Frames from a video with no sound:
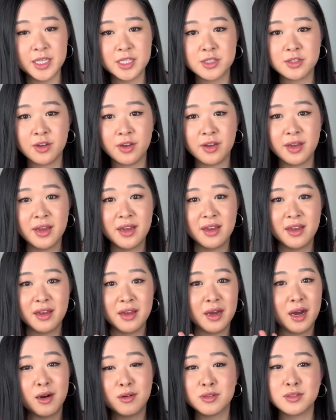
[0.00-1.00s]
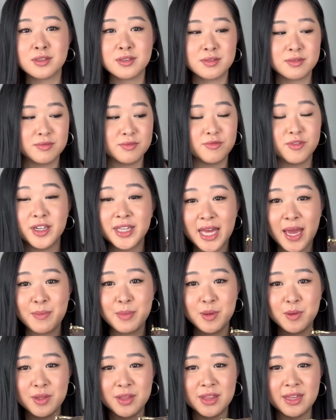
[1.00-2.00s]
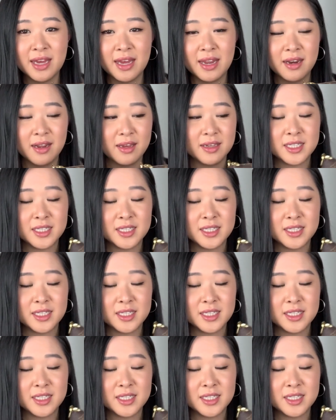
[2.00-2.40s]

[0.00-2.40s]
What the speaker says: So I was really happy with that.